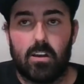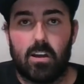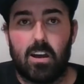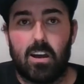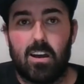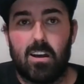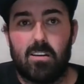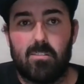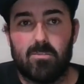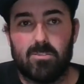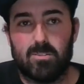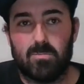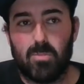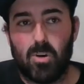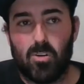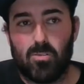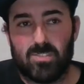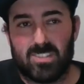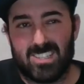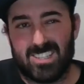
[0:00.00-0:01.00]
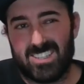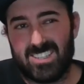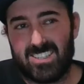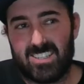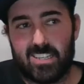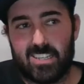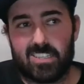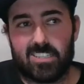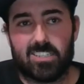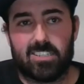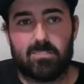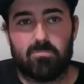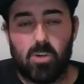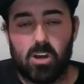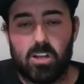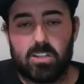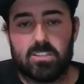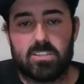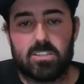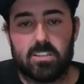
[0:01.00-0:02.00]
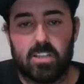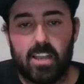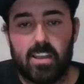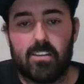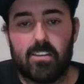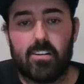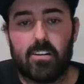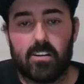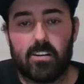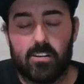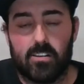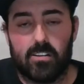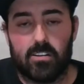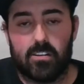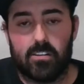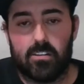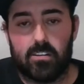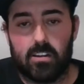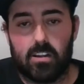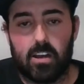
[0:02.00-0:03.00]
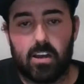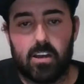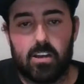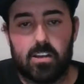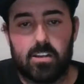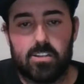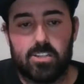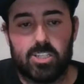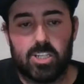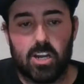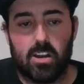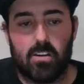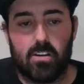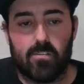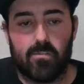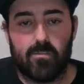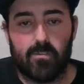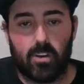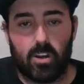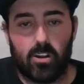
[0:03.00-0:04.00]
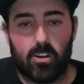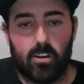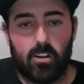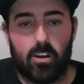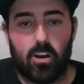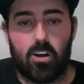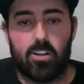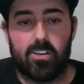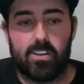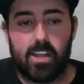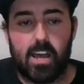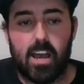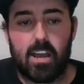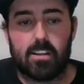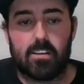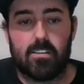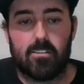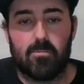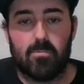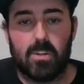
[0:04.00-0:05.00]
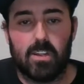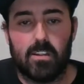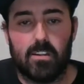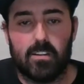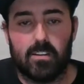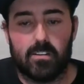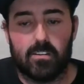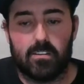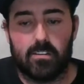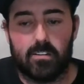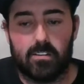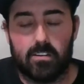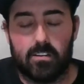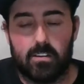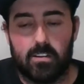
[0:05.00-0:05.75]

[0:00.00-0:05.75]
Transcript: it was about 6 months later, Jared contacted me and